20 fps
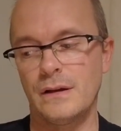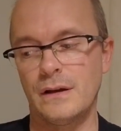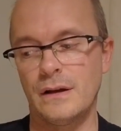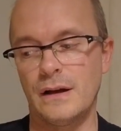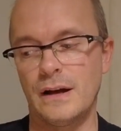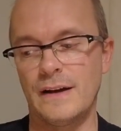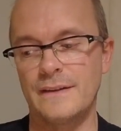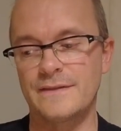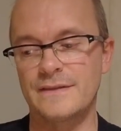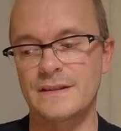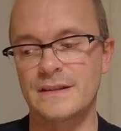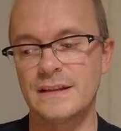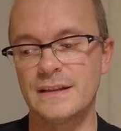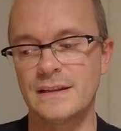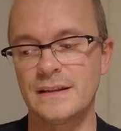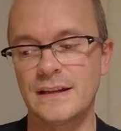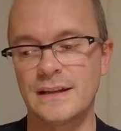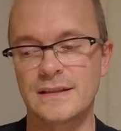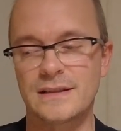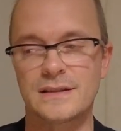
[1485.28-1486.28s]
I've
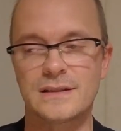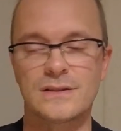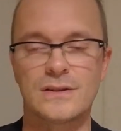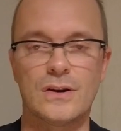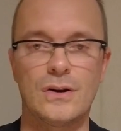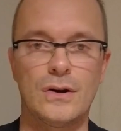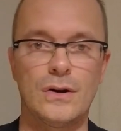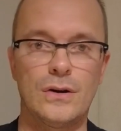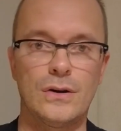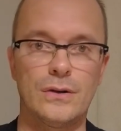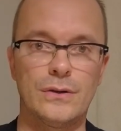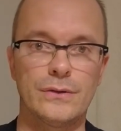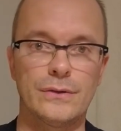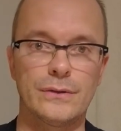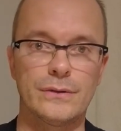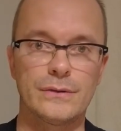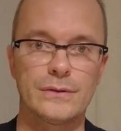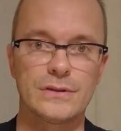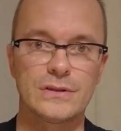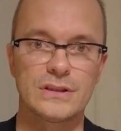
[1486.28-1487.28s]
seen this
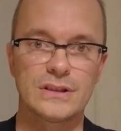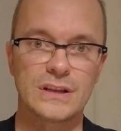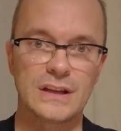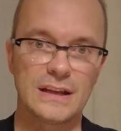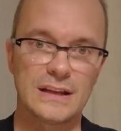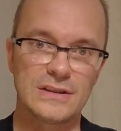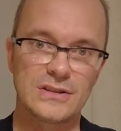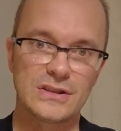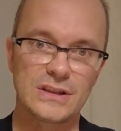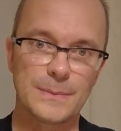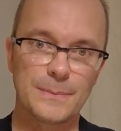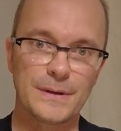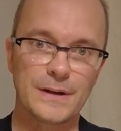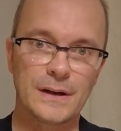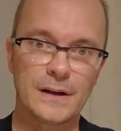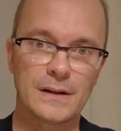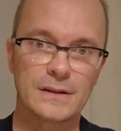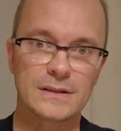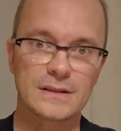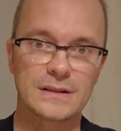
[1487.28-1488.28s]
in
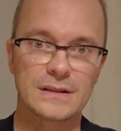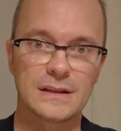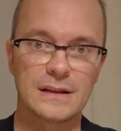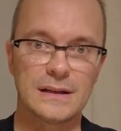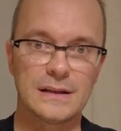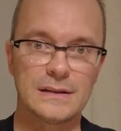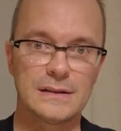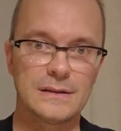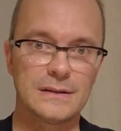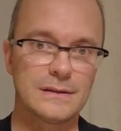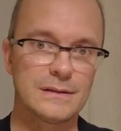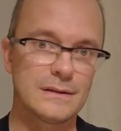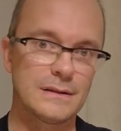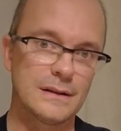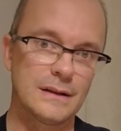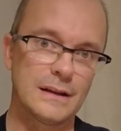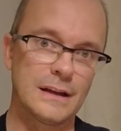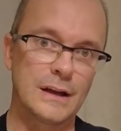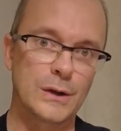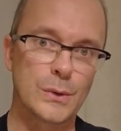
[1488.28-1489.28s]
shipyards, in
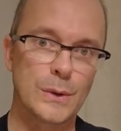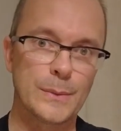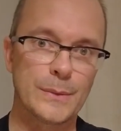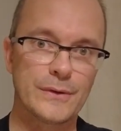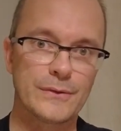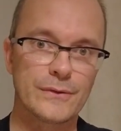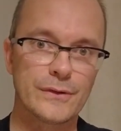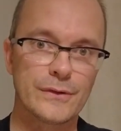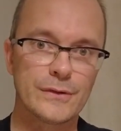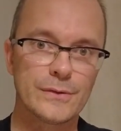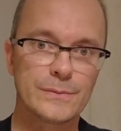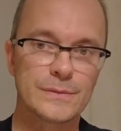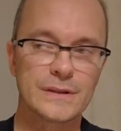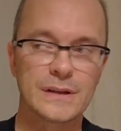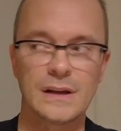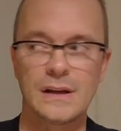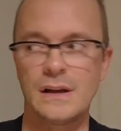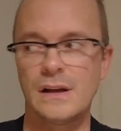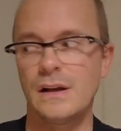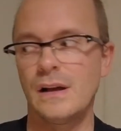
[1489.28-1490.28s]
equipment
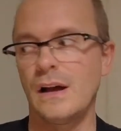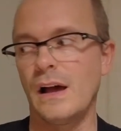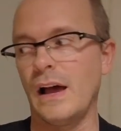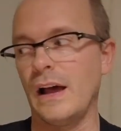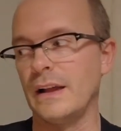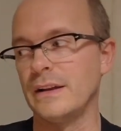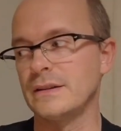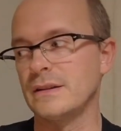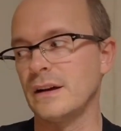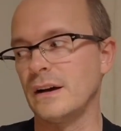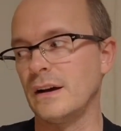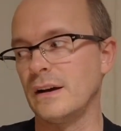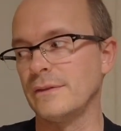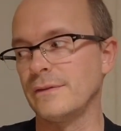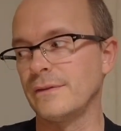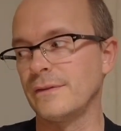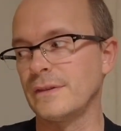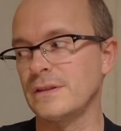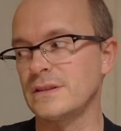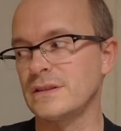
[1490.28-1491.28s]
rooms, and
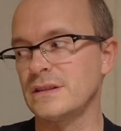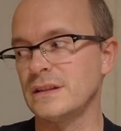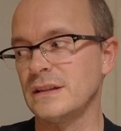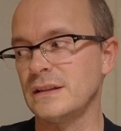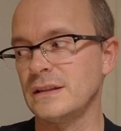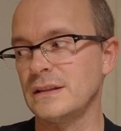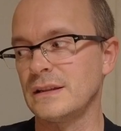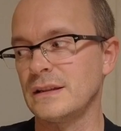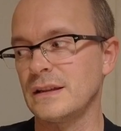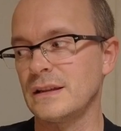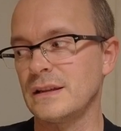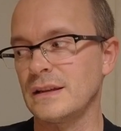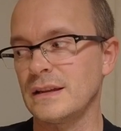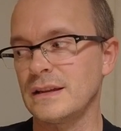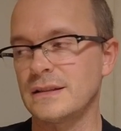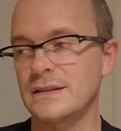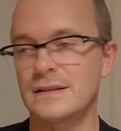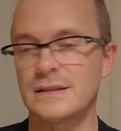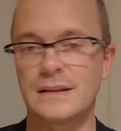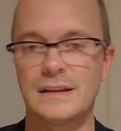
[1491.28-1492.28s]
I've seen
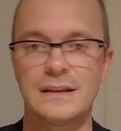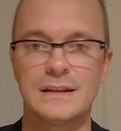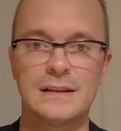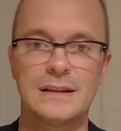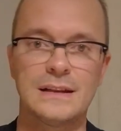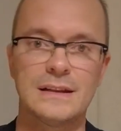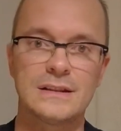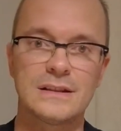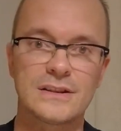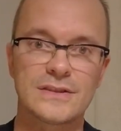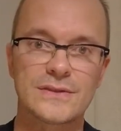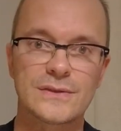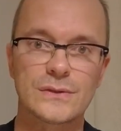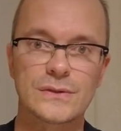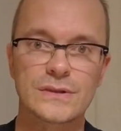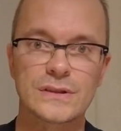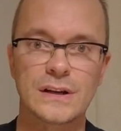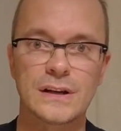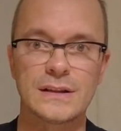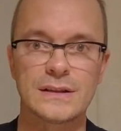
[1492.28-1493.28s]
this in
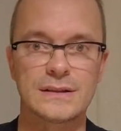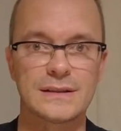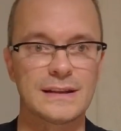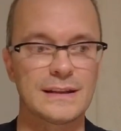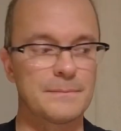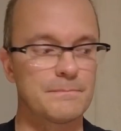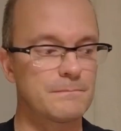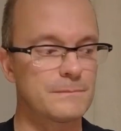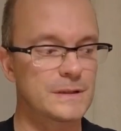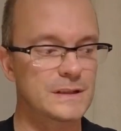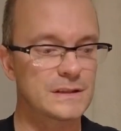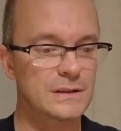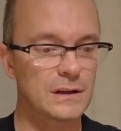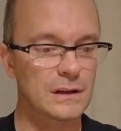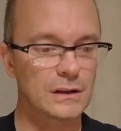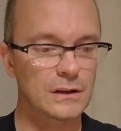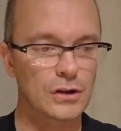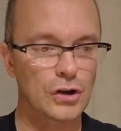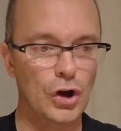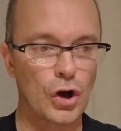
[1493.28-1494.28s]
industrial sites. It's
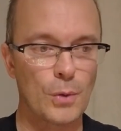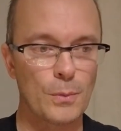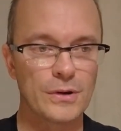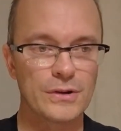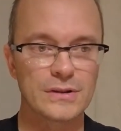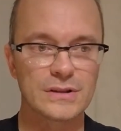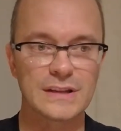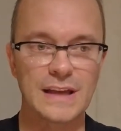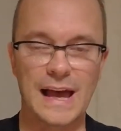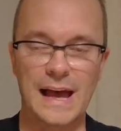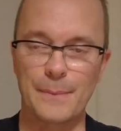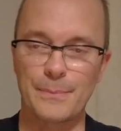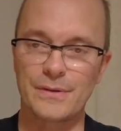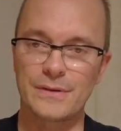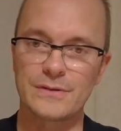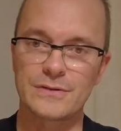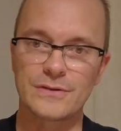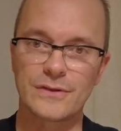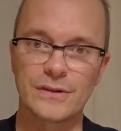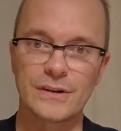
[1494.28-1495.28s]
common to
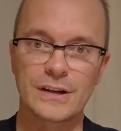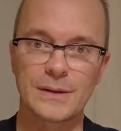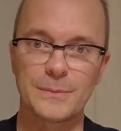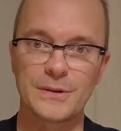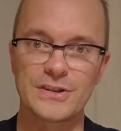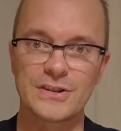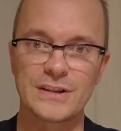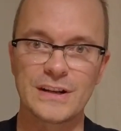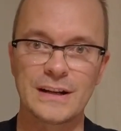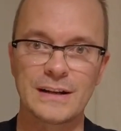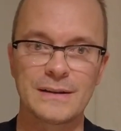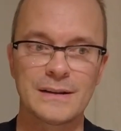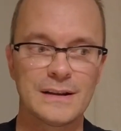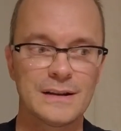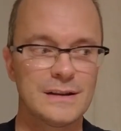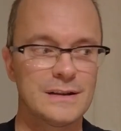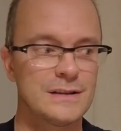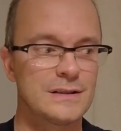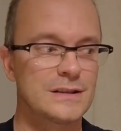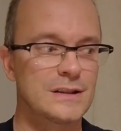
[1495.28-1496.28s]
happen during commissioning.
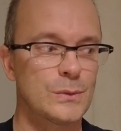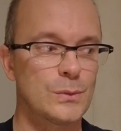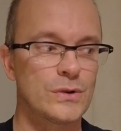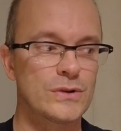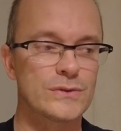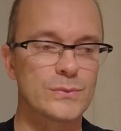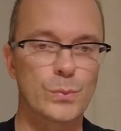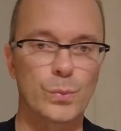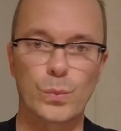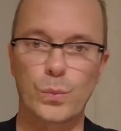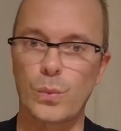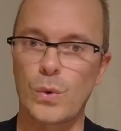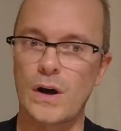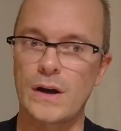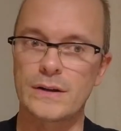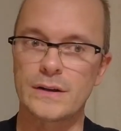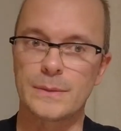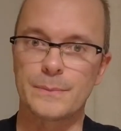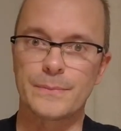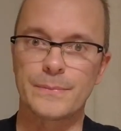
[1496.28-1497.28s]
Someone's
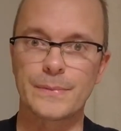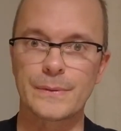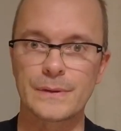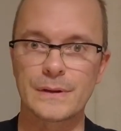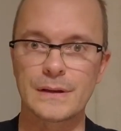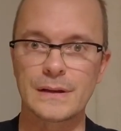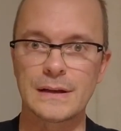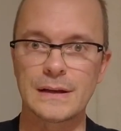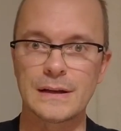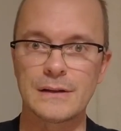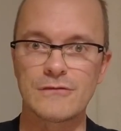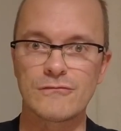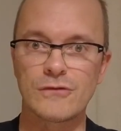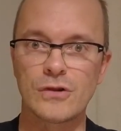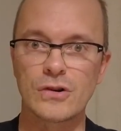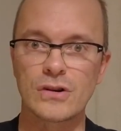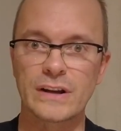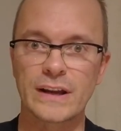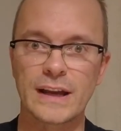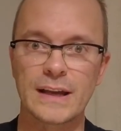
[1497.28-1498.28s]
wired up the
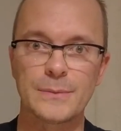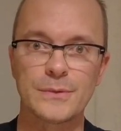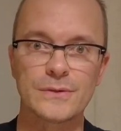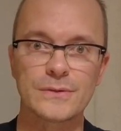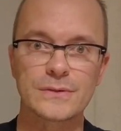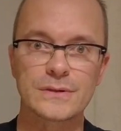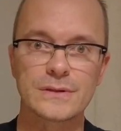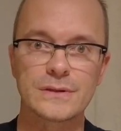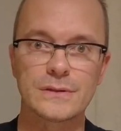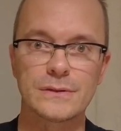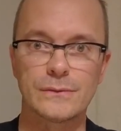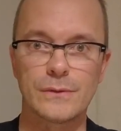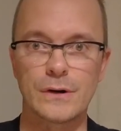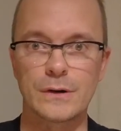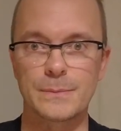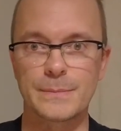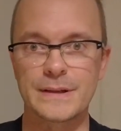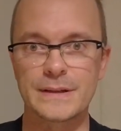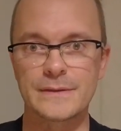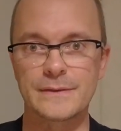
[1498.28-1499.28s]
wrong cables to the
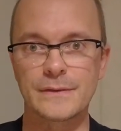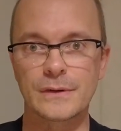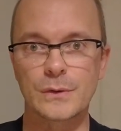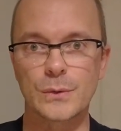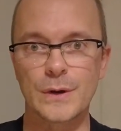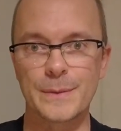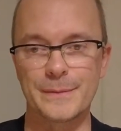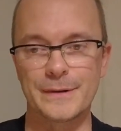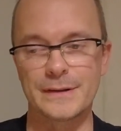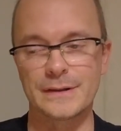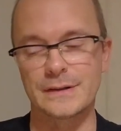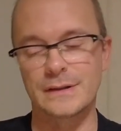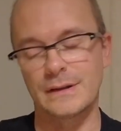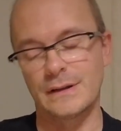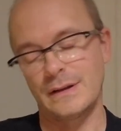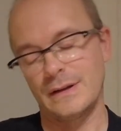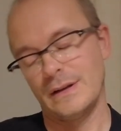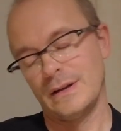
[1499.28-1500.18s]
wrong piece of equipment.